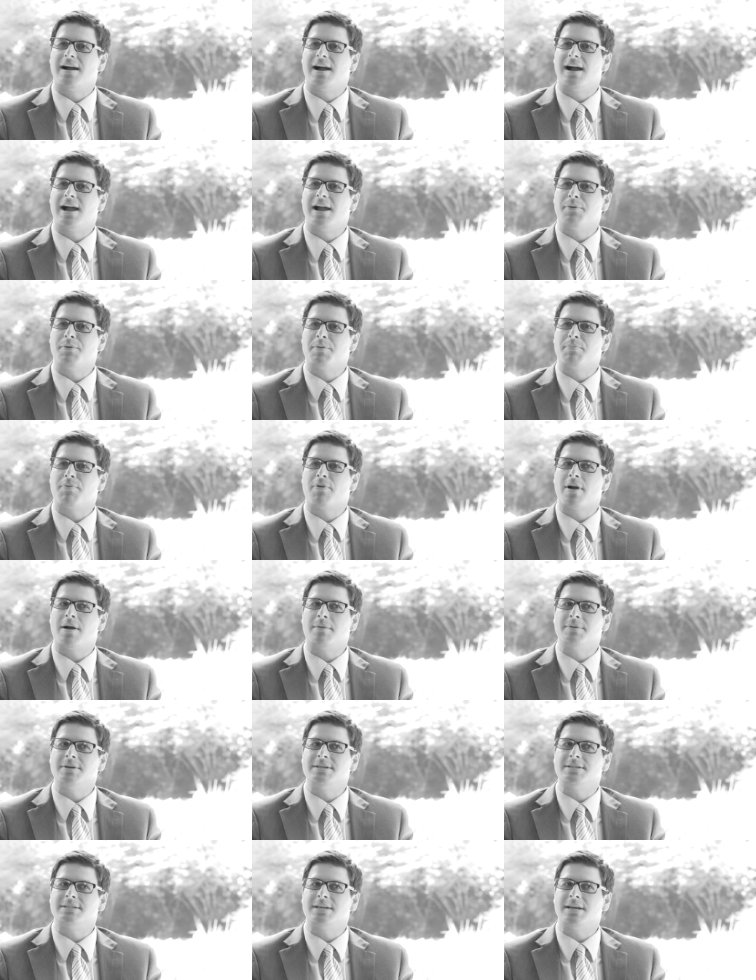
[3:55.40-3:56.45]
I would
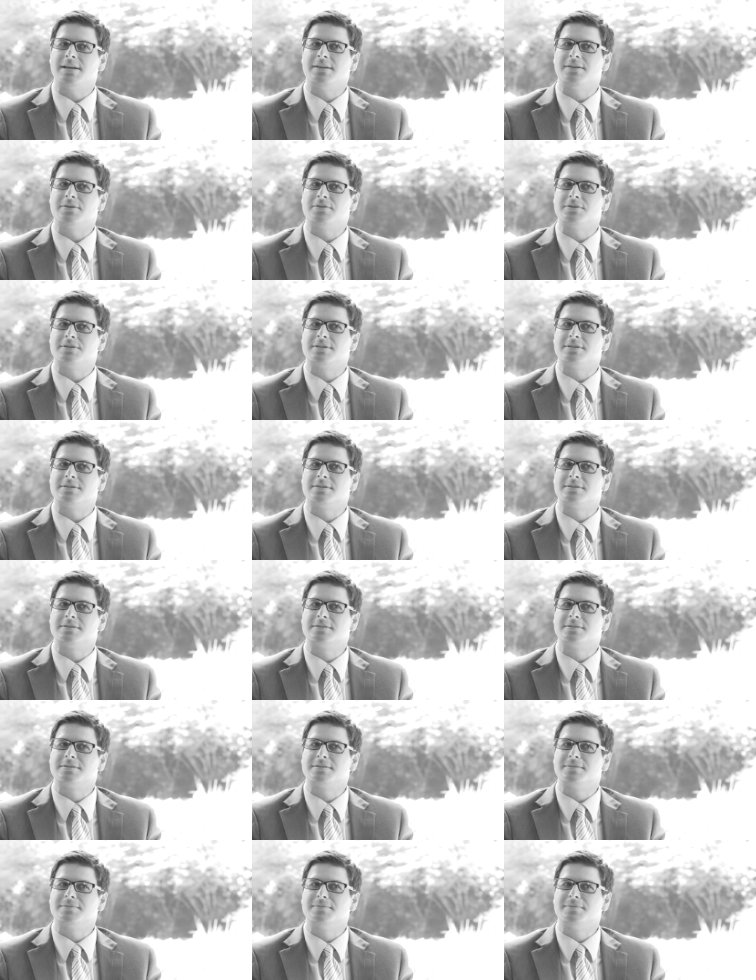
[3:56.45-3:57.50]
probably say there's,
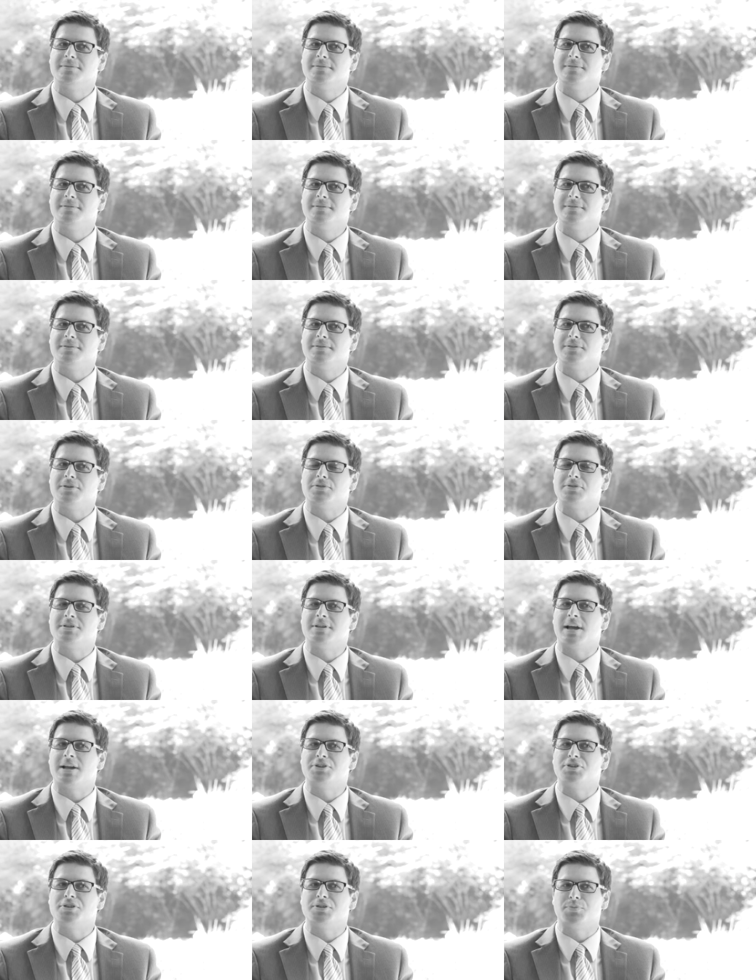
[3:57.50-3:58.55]
there's
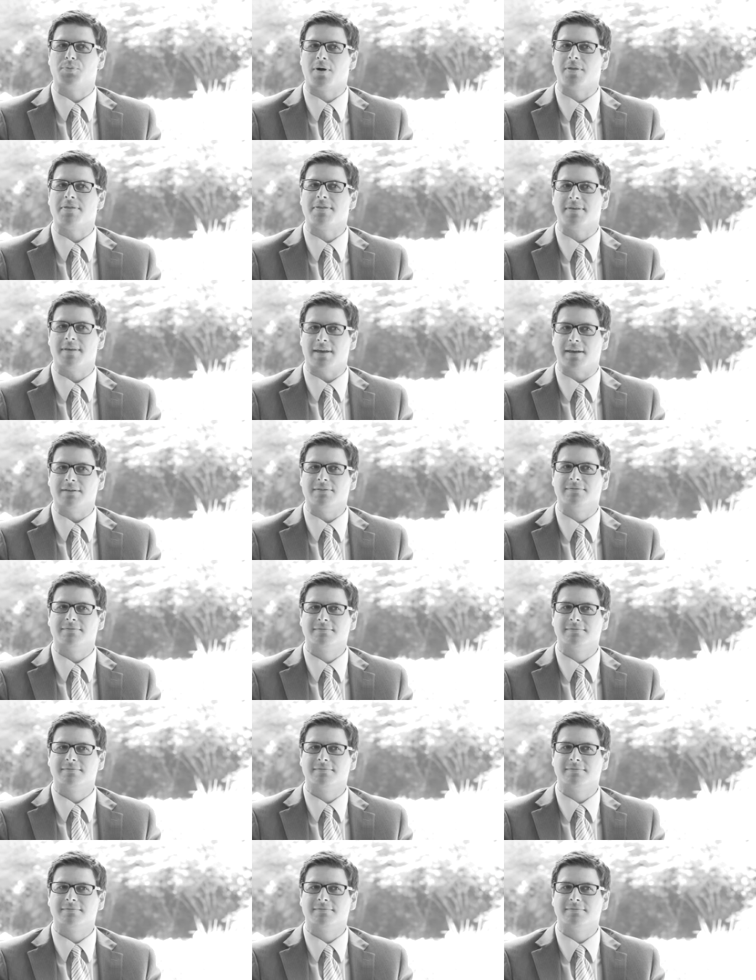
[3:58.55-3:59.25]
not just one thing.